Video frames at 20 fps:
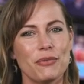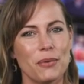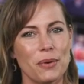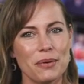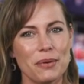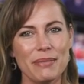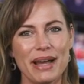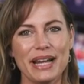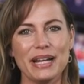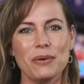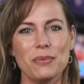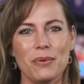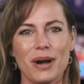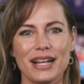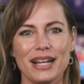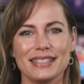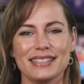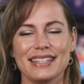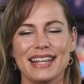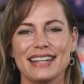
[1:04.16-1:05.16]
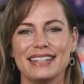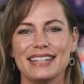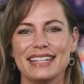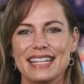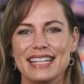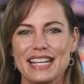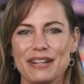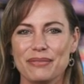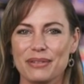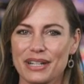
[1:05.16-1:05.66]
4 megawatts and
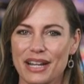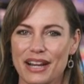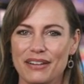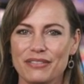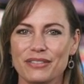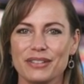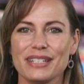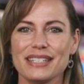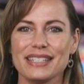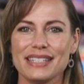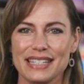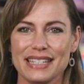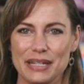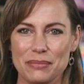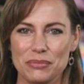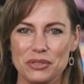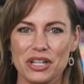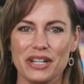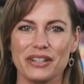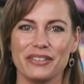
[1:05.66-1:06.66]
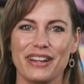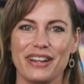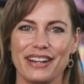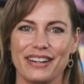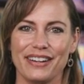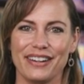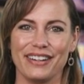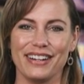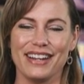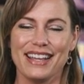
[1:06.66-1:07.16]
a heat recovery steam
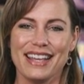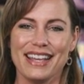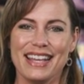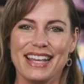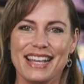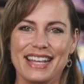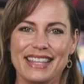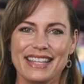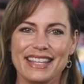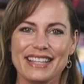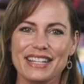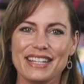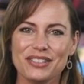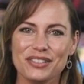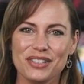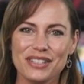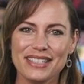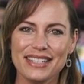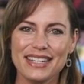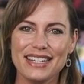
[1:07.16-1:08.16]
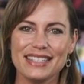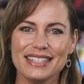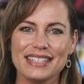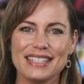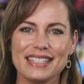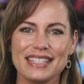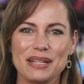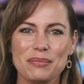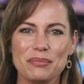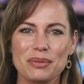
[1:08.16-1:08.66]
generator. The electricity
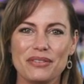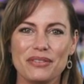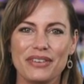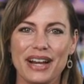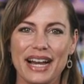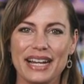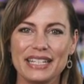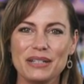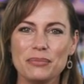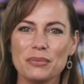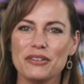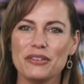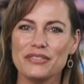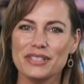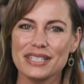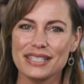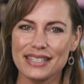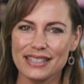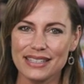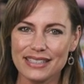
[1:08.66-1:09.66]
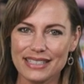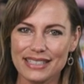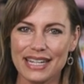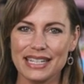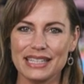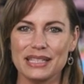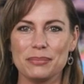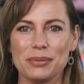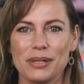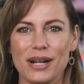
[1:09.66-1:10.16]
and steam provided will
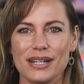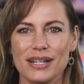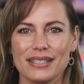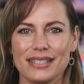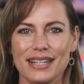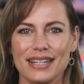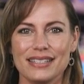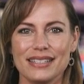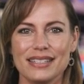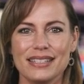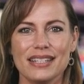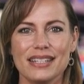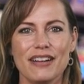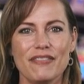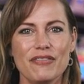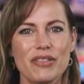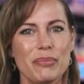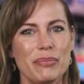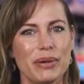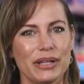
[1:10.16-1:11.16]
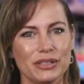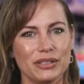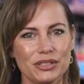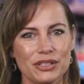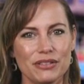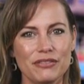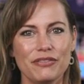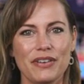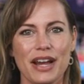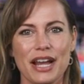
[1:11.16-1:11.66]
facilitate the processes of the
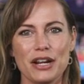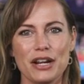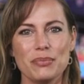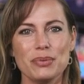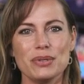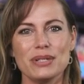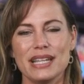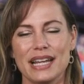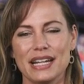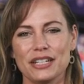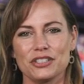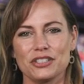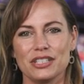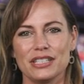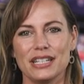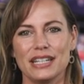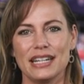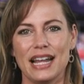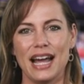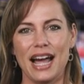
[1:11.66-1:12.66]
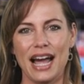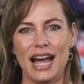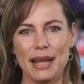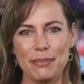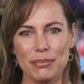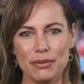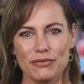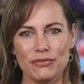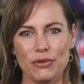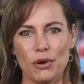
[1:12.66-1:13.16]
Belgian Fire Protection and
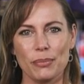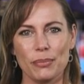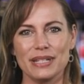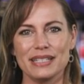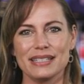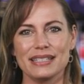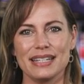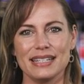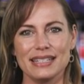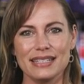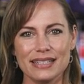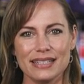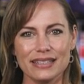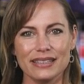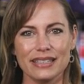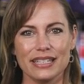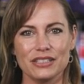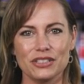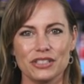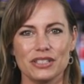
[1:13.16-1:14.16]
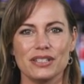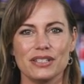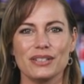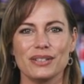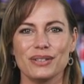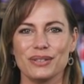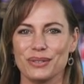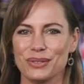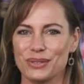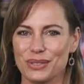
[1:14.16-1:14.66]
high-performance insulation
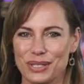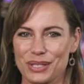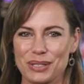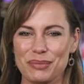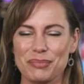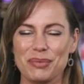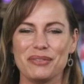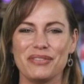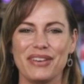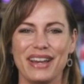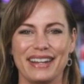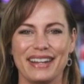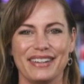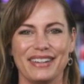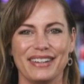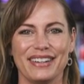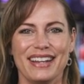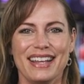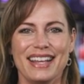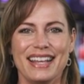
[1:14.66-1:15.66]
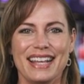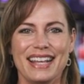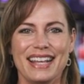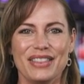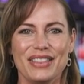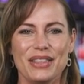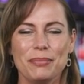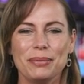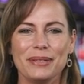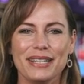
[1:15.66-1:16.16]
solutions provider.
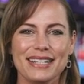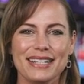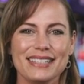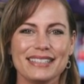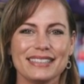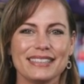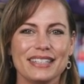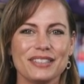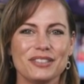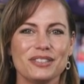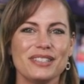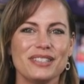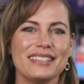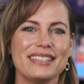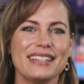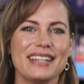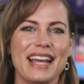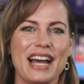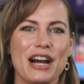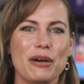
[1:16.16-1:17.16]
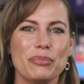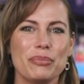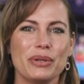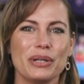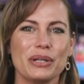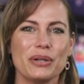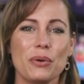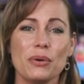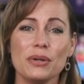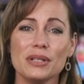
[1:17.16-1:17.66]
The plant's electricity
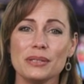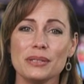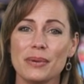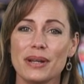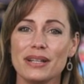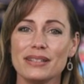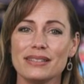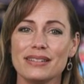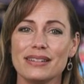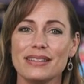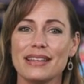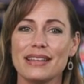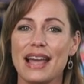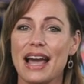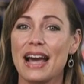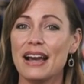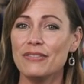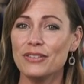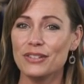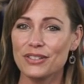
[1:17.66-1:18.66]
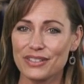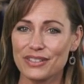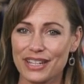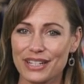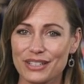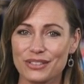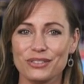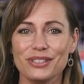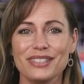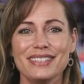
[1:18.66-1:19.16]
output corresponds to the average
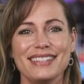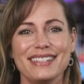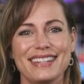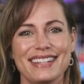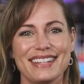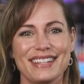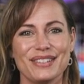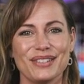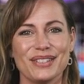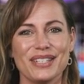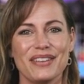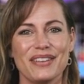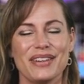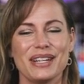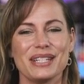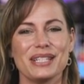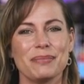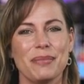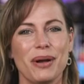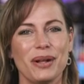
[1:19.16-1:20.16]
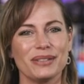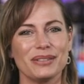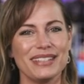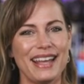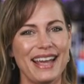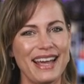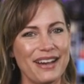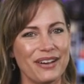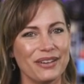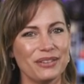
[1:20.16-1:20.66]
electricity use of a small
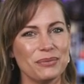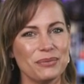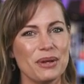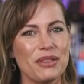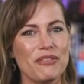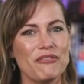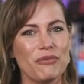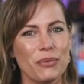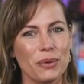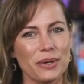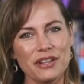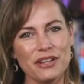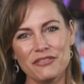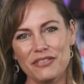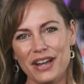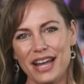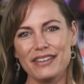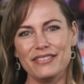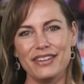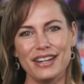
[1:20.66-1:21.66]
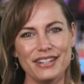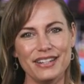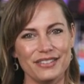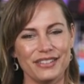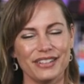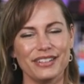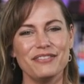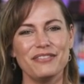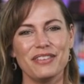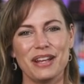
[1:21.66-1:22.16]
town with
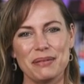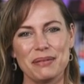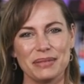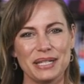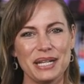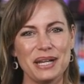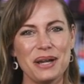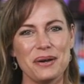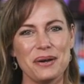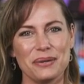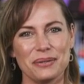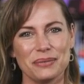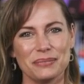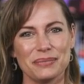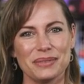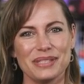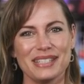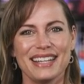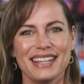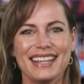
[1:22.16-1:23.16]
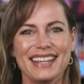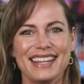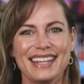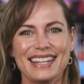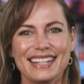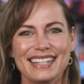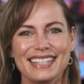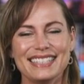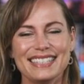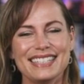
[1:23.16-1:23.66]
4,500 family homes.
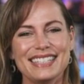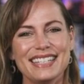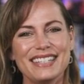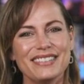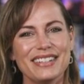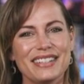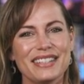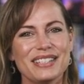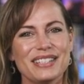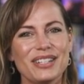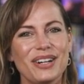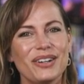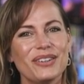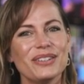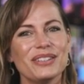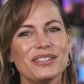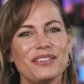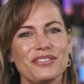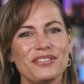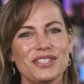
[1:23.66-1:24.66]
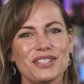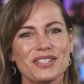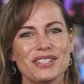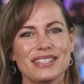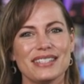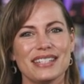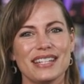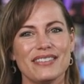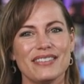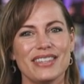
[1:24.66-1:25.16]
Considering the total
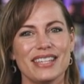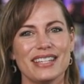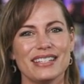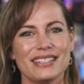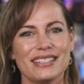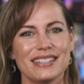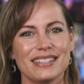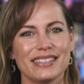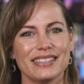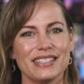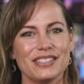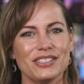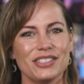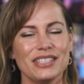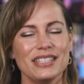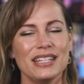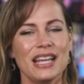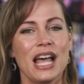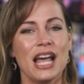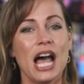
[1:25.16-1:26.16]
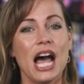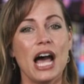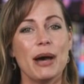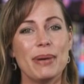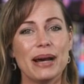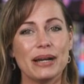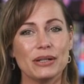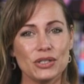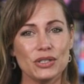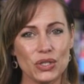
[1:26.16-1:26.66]
efficiency of the installation,
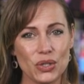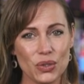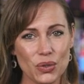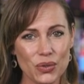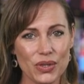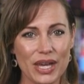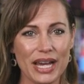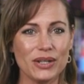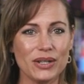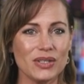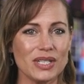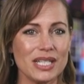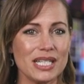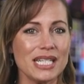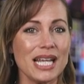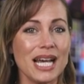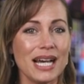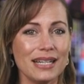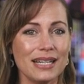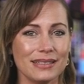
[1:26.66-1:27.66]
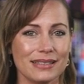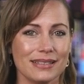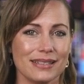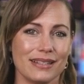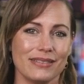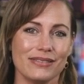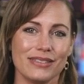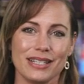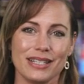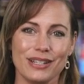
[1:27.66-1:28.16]
about 2,000
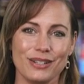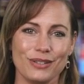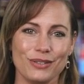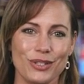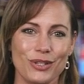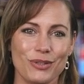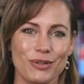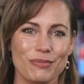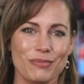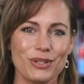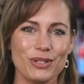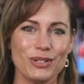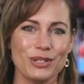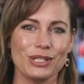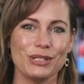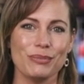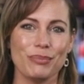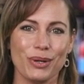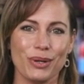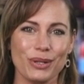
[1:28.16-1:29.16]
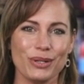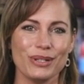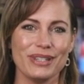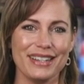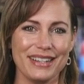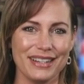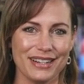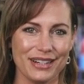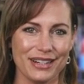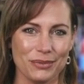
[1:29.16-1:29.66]
tons of CO2 emissions per
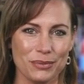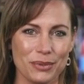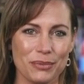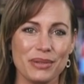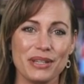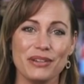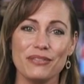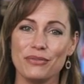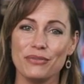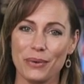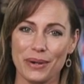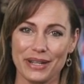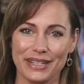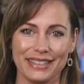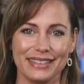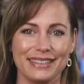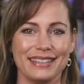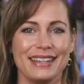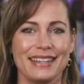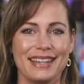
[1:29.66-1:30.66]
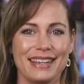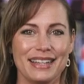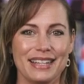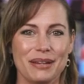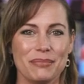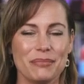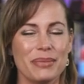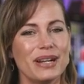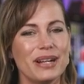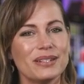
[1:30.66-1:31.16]
year will be avoided
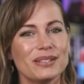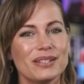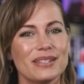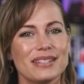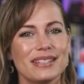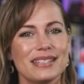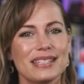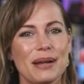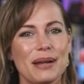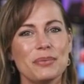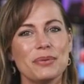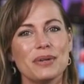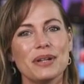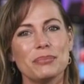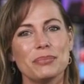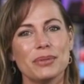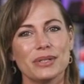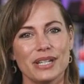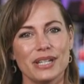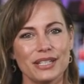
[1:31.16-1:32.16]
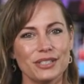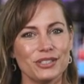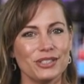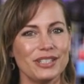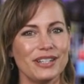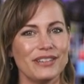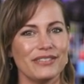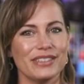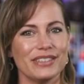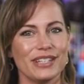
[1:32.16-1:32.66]
compared to the separate
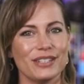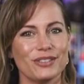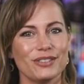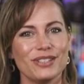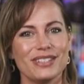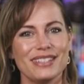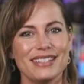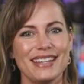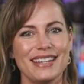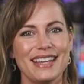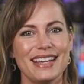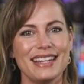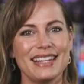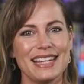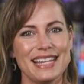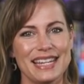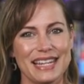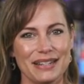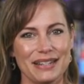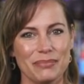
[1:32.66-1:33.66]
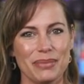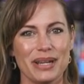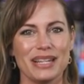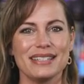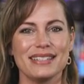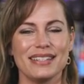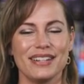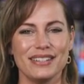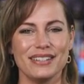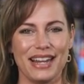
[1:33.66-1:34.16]
production of electricity and heat
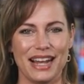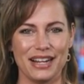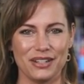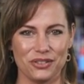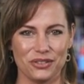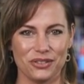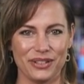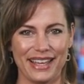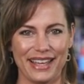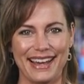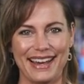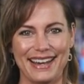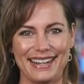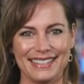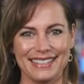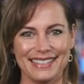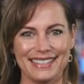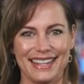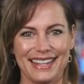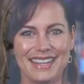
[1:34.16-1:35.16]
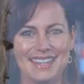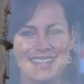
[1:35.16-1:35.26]
based on natural gas.